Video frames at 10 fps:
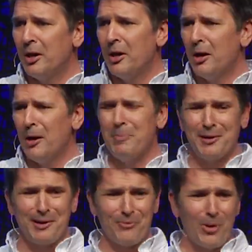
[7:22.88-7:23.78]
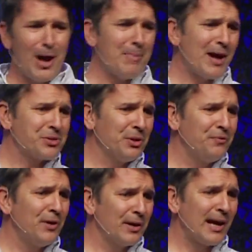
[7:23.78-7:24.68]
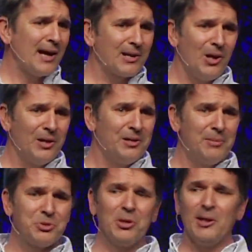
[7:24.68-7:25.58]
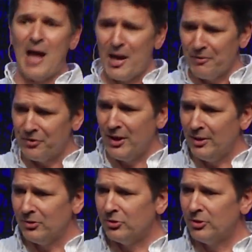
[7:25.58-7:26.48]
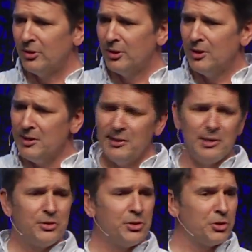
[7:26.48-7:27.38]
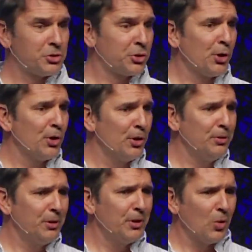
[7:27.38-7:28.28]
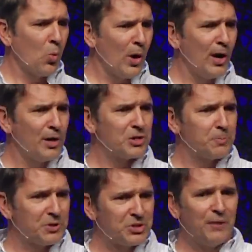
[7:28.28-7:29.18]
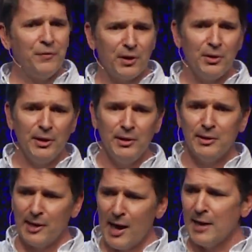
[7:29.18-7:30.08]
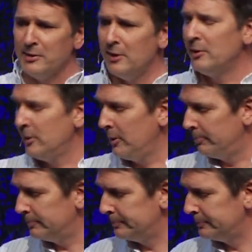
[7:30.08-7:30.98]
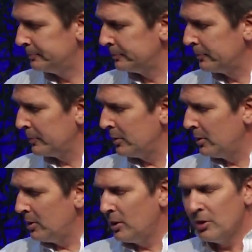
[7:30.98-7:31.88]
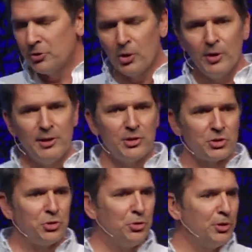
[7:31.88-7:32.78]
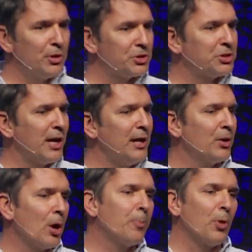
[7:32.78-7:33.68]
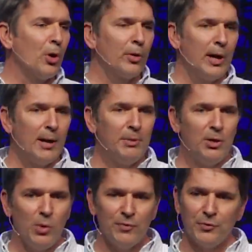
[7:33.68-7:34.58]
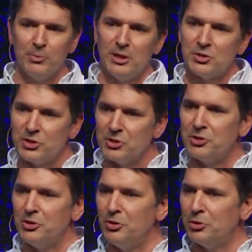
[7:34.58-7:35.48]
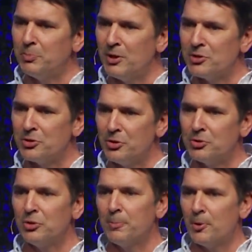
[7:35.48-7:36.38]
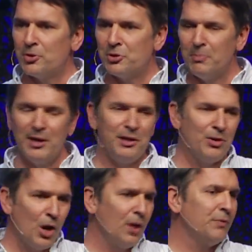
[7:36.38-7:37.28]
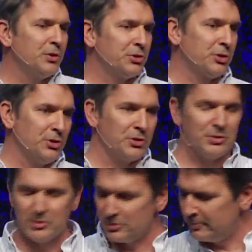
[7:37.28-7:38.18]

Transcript: but Rob actually felt God calling him to a lot of things. He needed to discern where specifically God needed him. During his 2-year stay in our program, he went from the assistant youth minister to the person making all of the decisions.